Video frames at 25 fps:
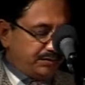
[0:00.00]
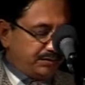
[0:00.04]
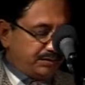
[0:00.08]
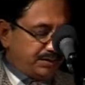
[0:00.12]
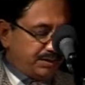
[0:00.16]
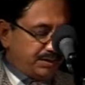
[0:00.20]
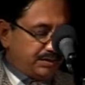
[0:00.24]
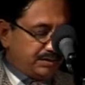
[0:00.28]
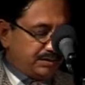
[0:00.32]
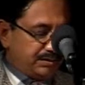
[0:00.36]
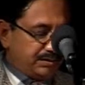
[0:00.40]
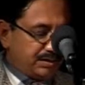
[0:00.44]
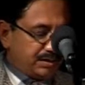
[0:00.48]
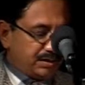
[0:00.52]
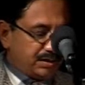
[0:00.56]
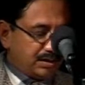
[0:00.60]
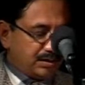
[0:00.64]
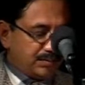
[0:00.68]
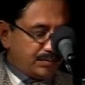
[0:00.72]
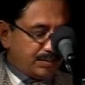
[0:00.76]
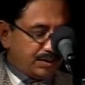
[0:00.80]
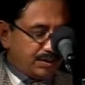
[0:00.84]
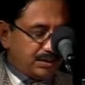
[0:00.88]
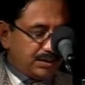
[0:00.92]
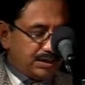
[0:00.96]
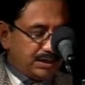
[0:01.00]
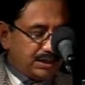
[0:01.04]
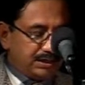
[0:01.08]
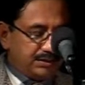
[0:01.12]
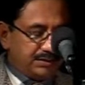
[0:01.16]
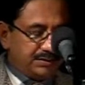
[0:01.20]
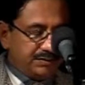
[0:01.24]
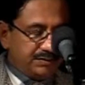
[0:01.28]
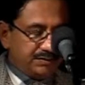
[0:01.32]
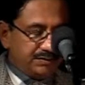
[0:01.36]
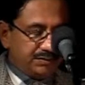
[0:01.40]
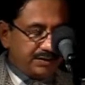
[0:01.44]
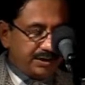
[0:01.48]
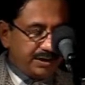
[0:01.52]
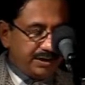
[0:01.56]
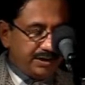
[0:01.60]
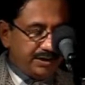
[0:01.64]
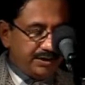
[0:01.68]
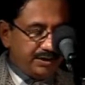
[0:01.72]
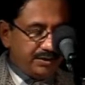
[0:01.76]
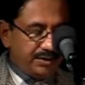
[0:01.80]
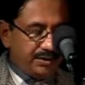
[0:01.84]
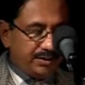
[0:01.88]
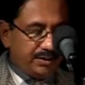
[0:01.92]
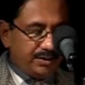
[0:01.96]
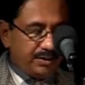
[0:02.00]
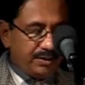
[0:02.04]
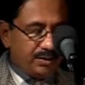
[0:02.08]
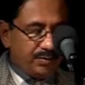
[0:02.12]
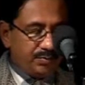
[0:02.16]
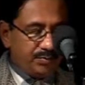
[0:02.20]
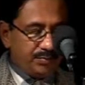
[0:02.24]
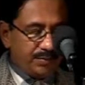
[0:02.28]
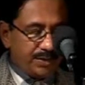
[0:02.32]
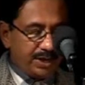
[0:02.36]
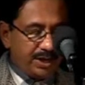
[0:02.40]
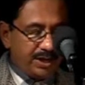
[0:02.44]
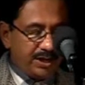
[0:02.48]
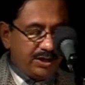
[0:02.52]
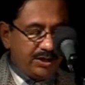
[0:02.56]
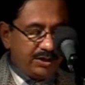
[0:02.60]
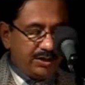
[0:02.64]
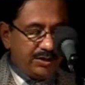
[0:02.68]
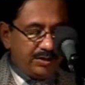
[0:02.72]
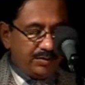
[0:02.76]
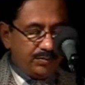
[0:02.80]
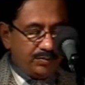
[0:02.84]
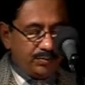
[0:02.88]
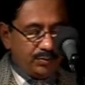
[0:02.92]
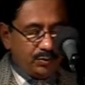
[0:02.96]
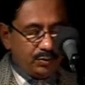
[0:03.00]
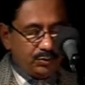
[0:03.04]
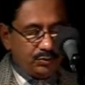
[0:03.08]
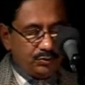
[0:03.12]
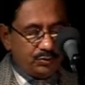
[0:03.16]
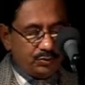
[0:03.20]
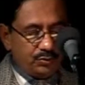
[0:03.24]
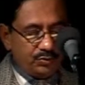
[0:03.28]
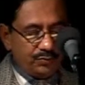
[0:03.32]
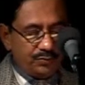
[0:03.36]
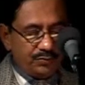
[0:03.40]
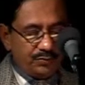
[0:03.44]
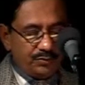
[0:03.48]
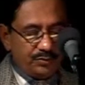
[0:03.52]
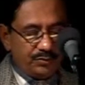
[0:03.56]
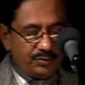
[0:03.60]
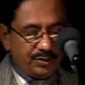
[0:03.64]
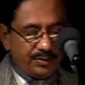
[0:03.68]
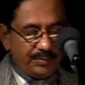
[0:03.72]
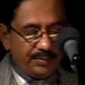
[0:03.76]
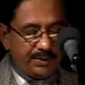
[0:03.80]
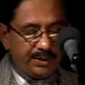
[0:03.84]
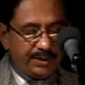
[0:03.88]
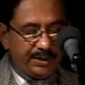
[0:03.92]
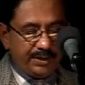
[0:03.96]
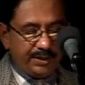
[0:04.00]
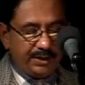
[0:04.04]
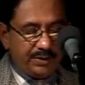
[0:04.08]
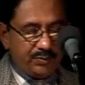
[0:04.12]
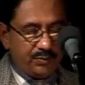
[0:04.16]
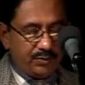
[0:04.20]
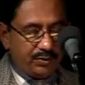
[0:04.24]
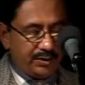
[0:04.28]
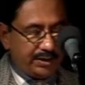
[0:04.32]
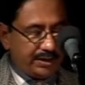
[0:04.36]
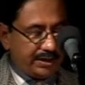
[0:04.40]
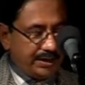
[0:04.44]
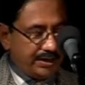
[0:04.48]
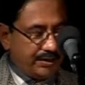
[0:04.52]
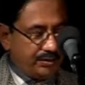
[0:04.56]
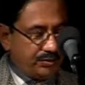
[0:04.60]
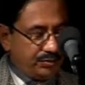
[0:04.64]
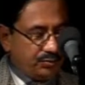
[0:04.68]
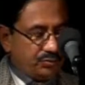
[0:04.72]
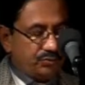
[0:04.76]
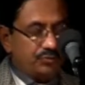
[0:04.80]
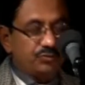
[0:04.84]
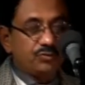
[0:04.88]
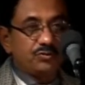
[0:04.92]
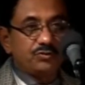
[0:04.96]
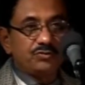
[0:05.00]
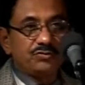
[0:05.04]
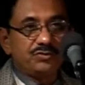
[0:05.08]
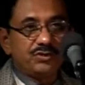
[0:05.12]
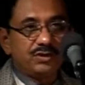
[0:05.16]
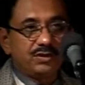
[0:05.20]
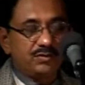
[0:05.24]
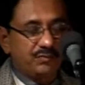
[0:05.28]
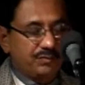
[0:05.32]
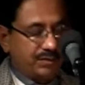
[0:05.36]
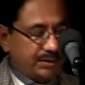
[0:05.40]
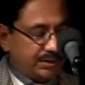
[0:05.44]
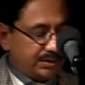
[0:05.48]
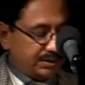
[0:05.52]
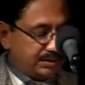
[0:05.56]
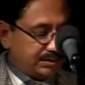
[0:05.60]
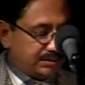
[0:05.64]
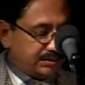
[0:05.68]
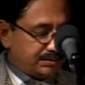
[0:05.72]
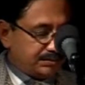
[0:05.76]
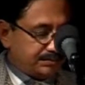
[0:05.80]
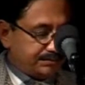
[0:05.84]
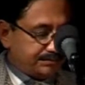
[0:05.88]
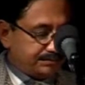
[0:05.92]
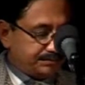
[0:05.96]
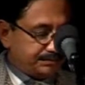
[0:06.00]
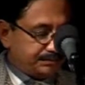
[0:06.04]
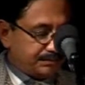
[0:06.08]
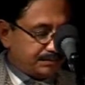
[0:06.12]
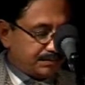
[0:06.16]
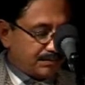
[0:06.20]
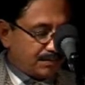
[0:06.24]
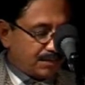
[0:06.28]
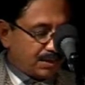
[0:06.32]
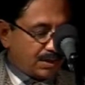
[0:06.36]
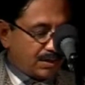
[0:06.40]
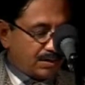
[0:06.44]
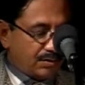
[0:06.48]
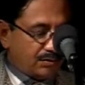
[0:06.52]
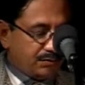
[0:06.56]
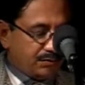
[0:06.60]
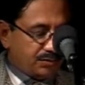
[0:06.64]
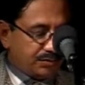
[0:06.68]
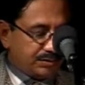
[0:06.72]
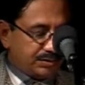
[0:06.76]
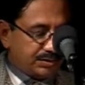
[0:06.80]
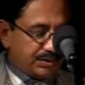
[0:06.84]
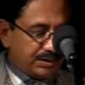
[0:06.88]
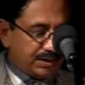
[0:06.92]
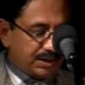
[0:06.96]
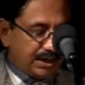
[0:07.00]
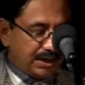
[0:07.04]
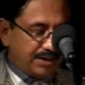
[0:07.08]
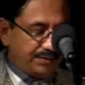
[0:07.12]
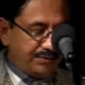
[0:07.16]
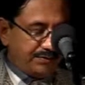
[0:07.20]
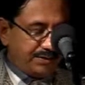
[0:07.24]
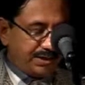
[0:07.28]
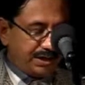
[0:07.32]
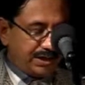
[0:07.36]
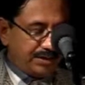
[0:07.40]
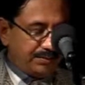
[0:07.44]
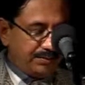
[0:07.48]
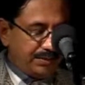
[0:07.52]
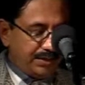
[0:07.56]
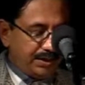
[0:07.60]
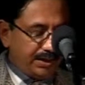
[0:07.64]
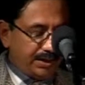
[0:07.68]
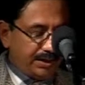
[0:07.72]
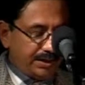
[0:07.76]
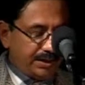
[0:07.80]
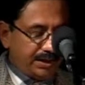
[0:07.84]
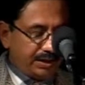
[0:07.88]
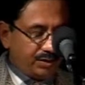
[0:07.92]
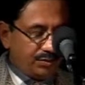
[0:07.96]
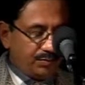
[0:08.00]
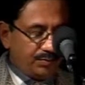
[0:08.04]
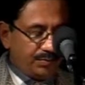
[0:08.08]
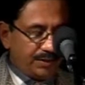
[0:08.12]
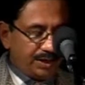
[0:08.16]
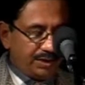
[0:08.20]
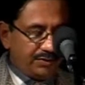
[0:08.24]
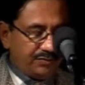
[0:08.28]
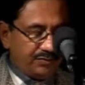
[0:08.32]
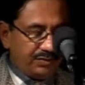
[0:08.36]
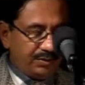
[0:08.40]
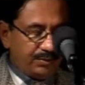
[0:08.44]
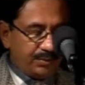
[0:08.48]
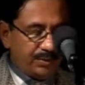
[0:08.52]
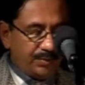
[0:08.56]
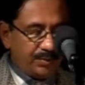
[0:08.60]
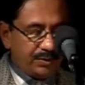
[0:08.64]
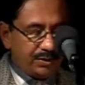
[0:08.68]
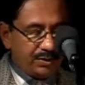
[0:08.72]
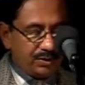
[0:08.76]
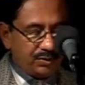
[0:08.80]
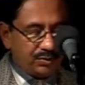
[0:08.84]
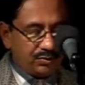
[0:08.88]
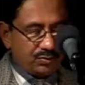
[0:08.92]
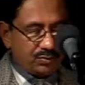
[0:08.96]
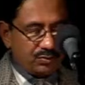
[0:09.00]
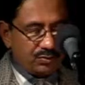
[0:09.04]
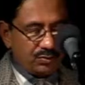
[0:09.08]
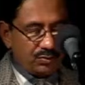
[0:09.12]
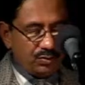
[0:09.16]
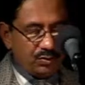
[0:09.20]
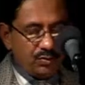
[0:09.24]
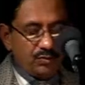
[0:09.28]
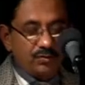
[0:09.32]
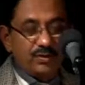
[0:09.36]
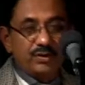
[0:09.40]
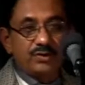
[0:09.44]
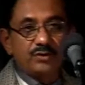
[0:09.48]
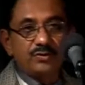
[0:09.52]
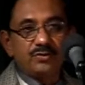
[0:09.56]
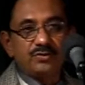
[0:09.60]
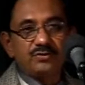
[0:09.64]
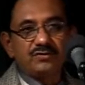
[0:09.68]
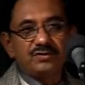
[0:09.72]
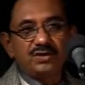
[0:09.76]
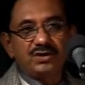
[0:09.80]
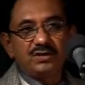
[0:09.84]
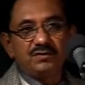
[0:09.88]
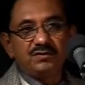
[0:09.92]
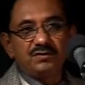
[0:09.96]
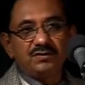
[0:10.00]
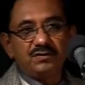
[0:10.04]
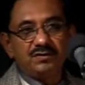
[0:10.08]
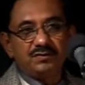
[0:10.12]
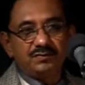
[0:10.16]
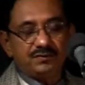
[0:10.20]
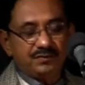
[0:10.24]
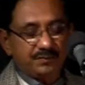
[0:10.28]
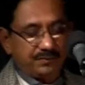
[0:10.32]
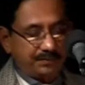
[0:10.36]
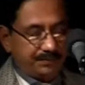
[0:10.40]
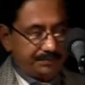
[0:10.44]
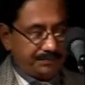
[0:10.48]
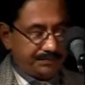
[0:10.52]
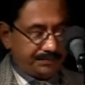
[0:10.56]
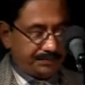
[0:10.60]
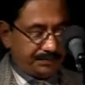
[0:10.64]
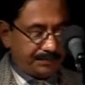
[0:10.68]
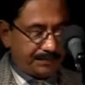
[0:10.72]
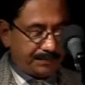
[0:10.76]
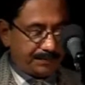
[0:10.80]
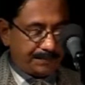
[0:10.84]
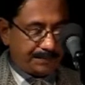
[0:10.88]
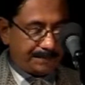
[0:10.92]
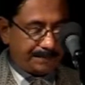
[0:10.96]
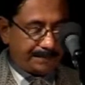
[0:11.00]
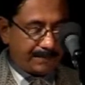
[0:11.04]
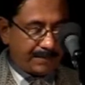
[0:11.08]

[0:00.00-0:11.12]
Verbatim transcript: While blessing the couple, Gandhi said, "May both of you remain devoted to social work for the lifetime and have maximum control over your senses,